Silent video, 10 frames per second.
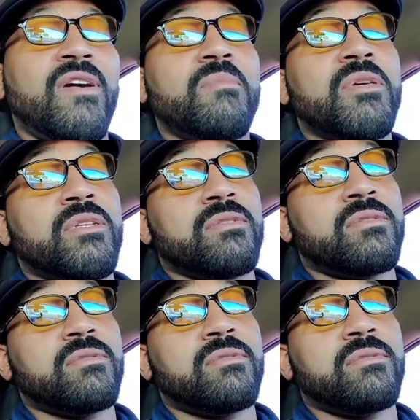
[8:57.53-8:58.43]
five
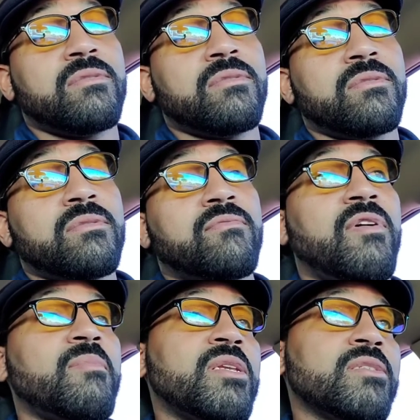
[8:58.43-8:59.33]
minutes.
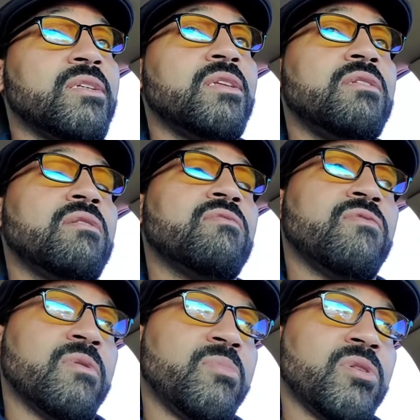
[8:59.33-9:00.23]
Five minutes. He didn't have
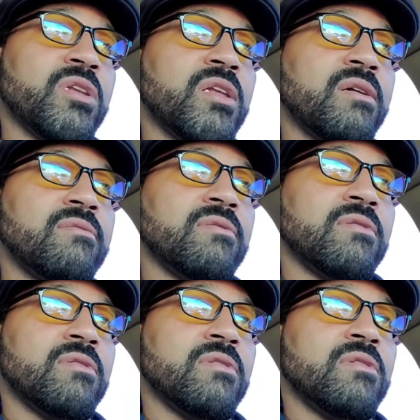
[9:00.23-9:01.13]
the form printed out,
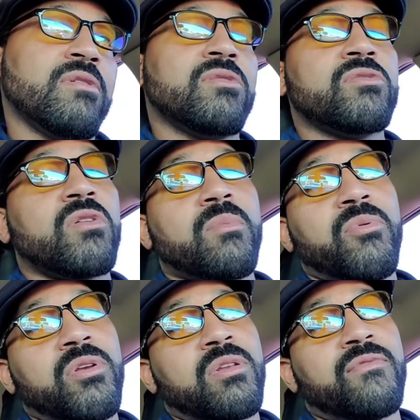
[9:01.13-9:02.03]
so I
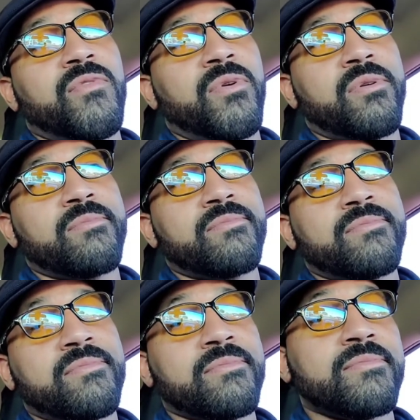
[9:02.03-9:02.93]
printed it for him.
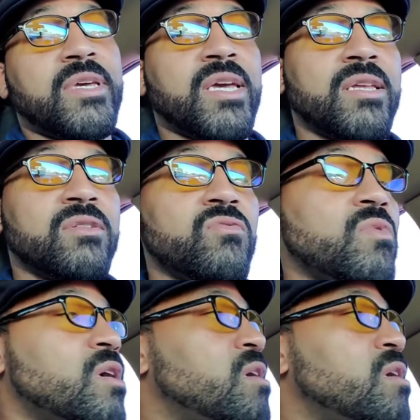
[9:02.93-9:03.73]
And